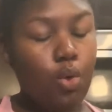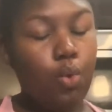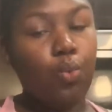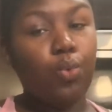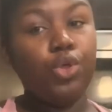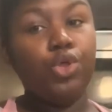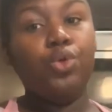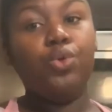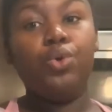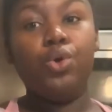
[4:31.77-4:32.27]

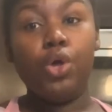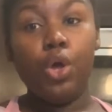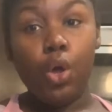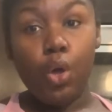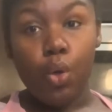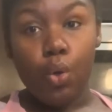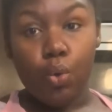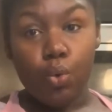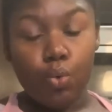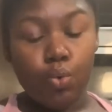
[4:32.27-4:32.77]
when you go
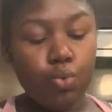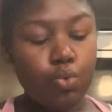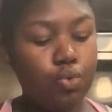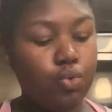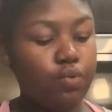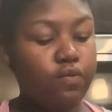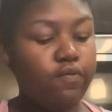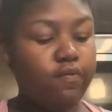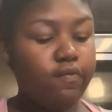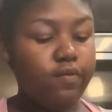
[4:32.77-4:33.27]

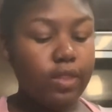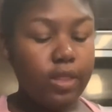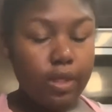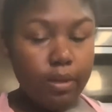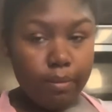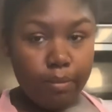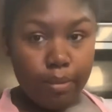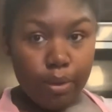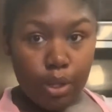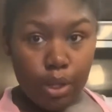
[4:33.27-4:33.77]
to
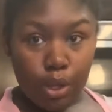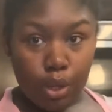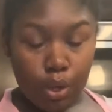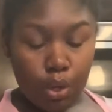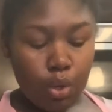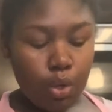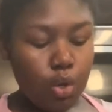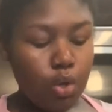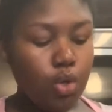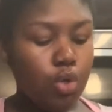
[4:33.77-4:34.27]
flip
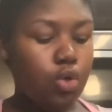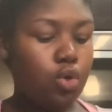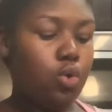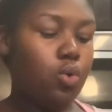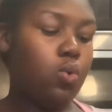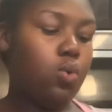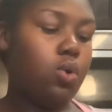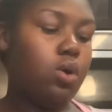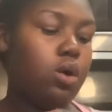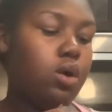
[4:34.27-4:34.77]

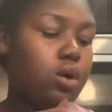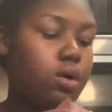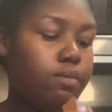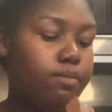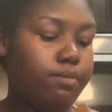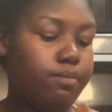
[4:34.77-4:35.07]
your